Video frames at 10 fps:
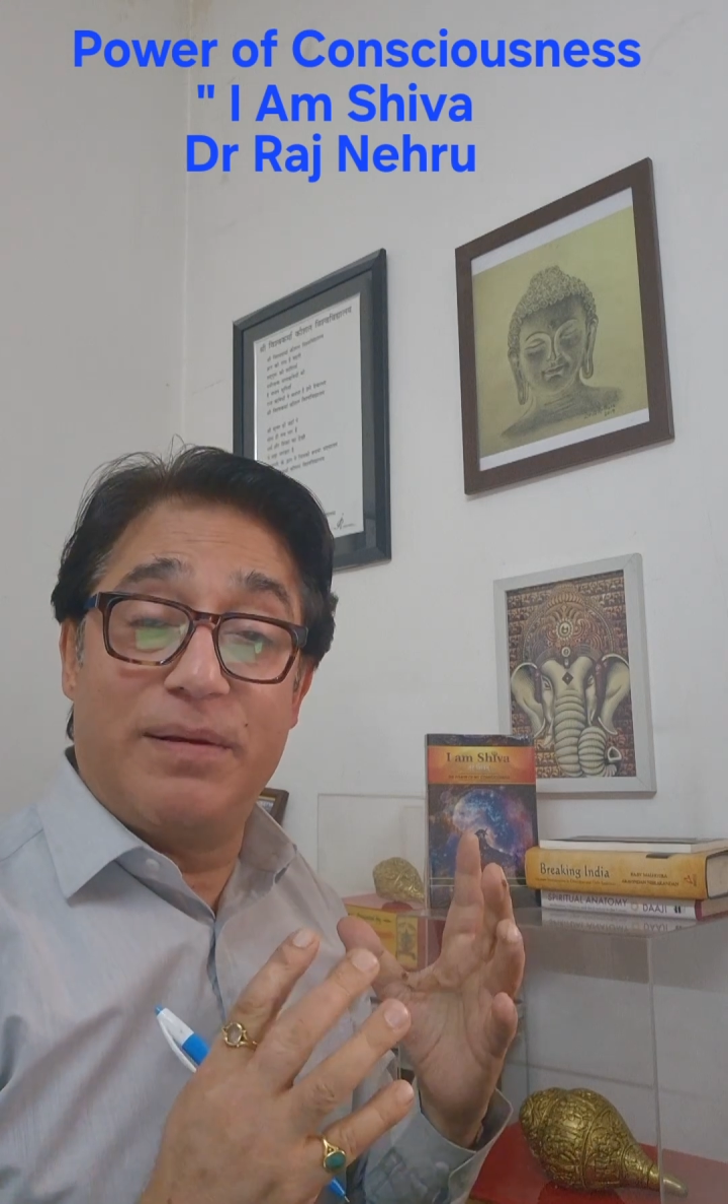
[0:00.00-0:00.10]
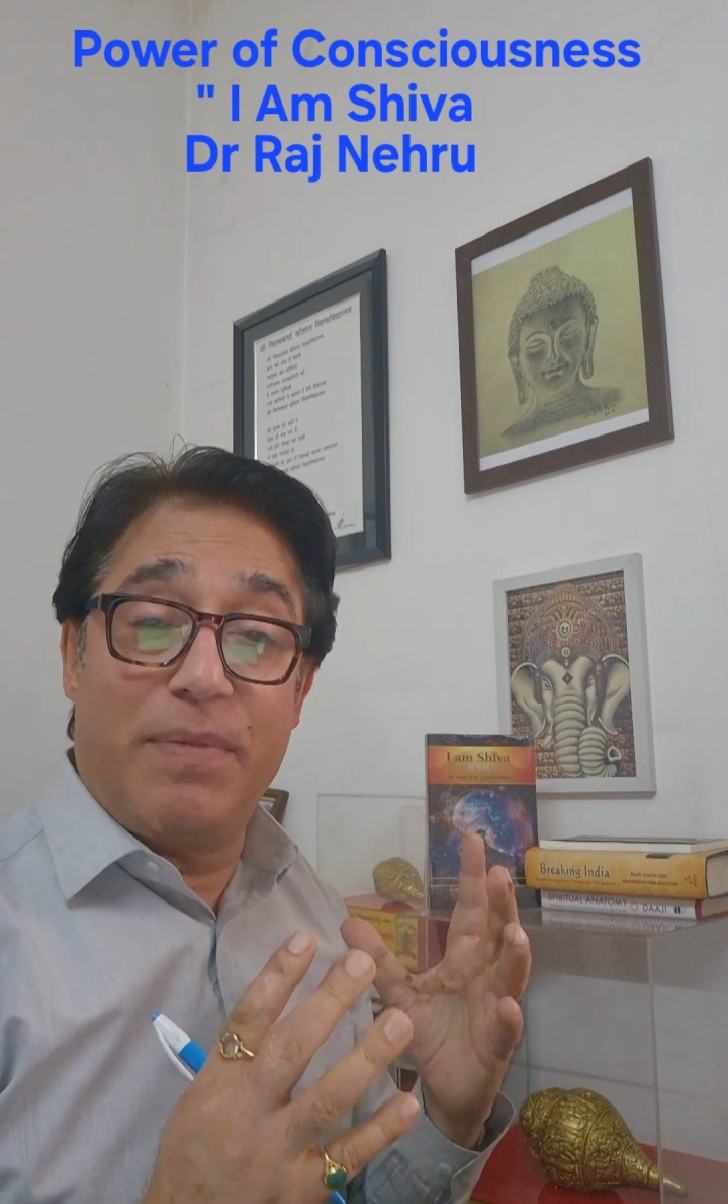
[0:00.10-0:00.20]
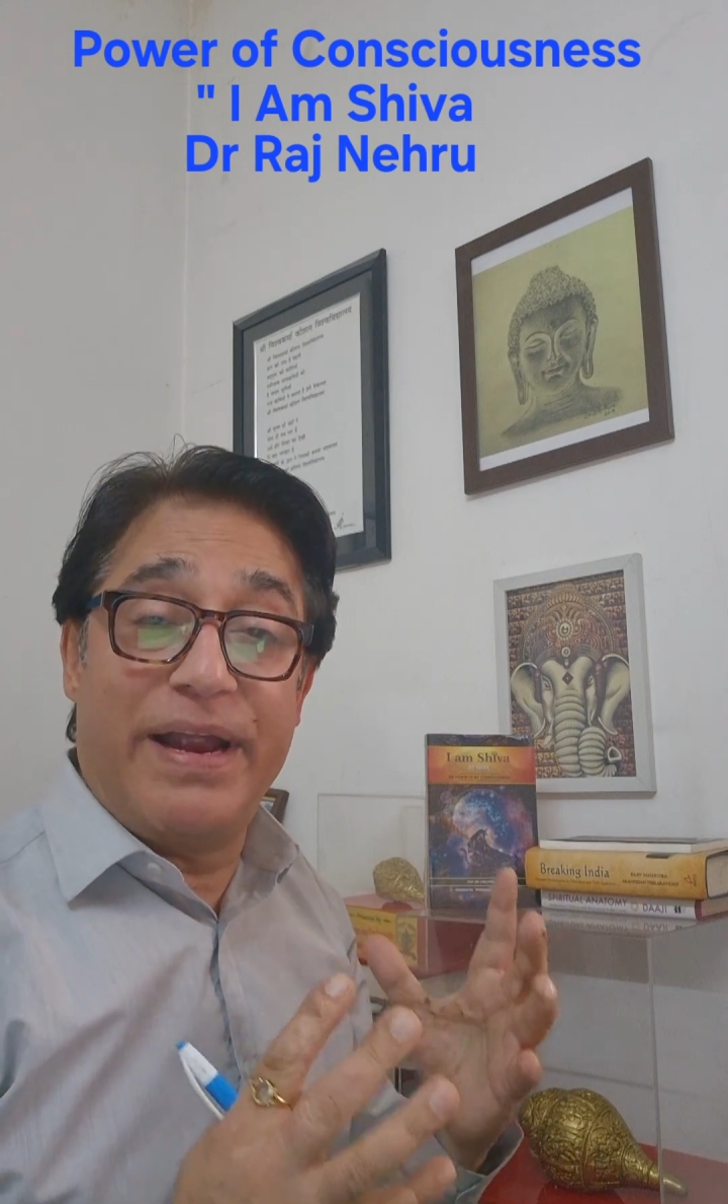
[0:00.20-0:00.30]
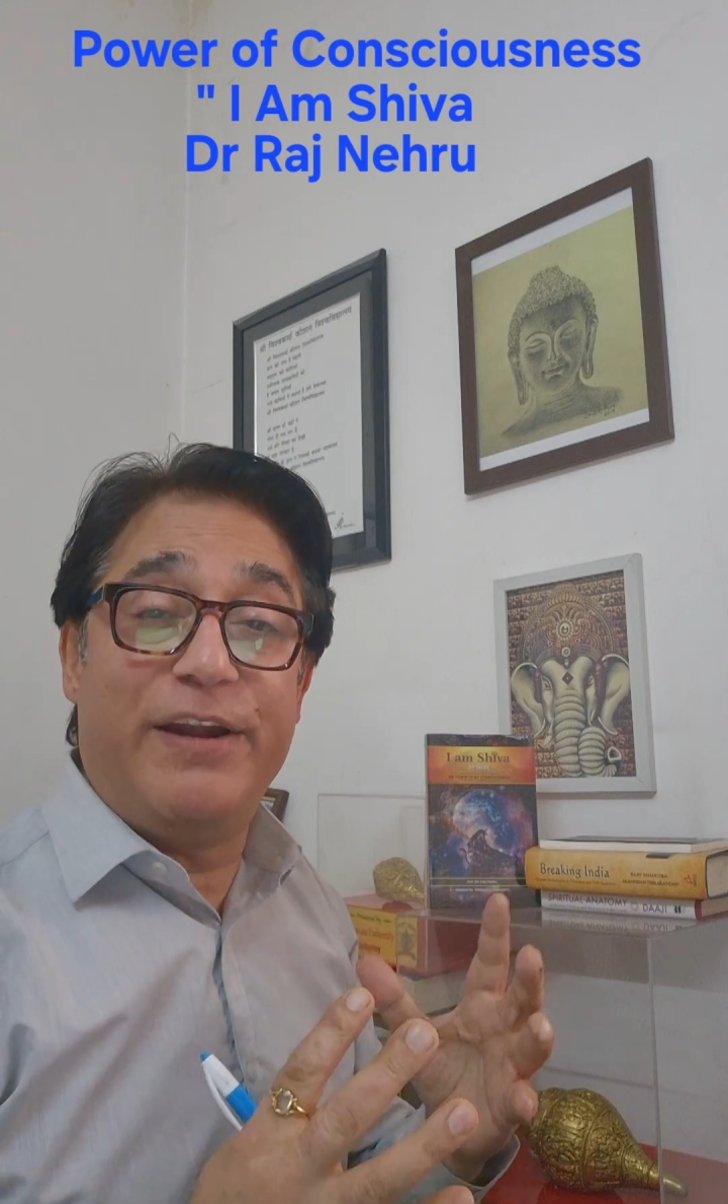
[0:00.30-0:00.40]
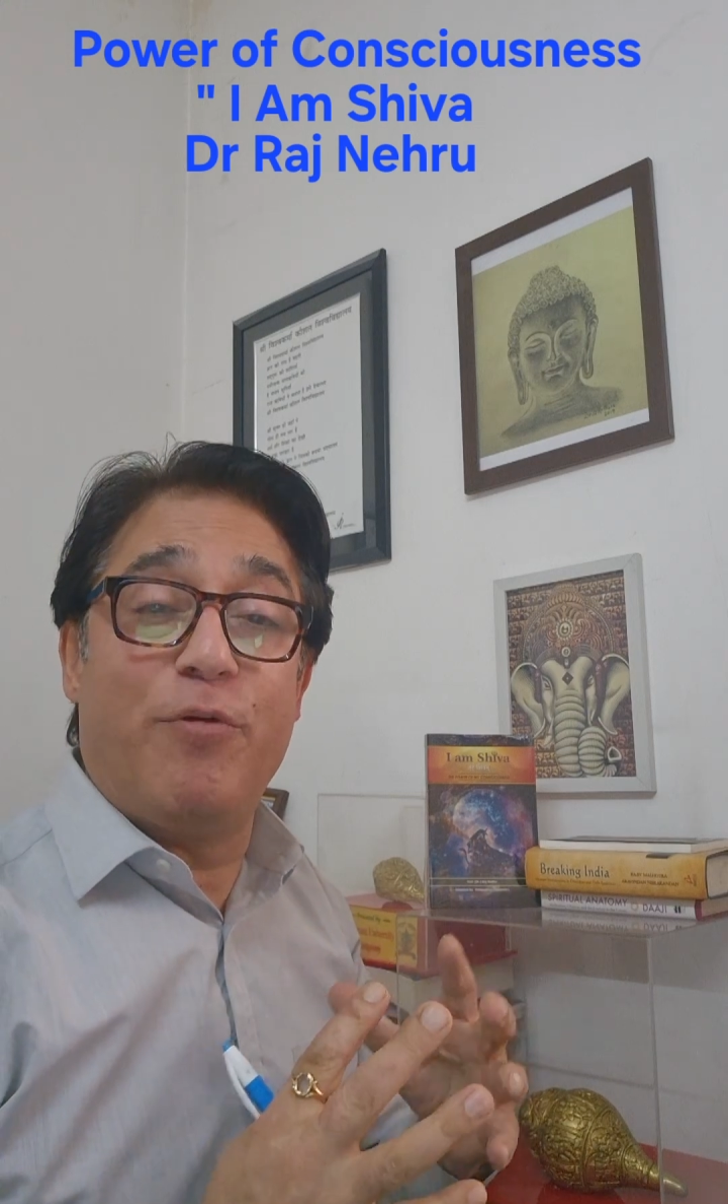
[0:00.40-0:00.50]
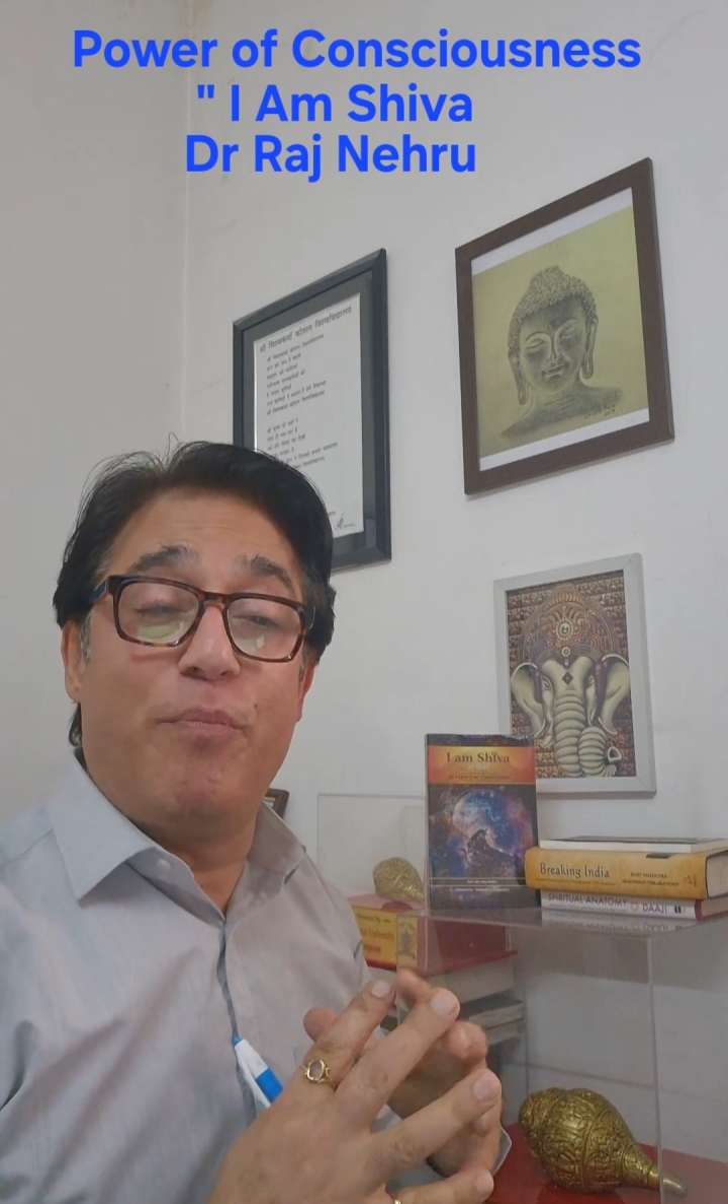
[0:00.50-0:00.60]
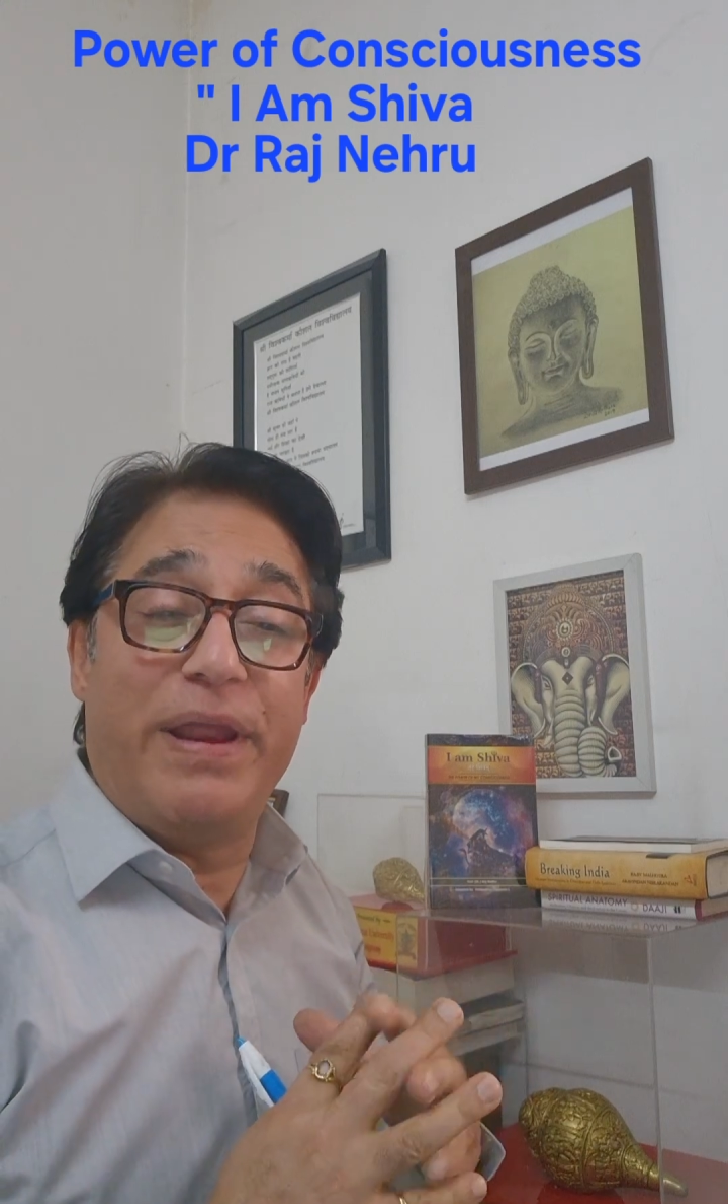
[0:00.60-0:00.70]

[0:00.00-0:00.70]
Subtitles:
the mind of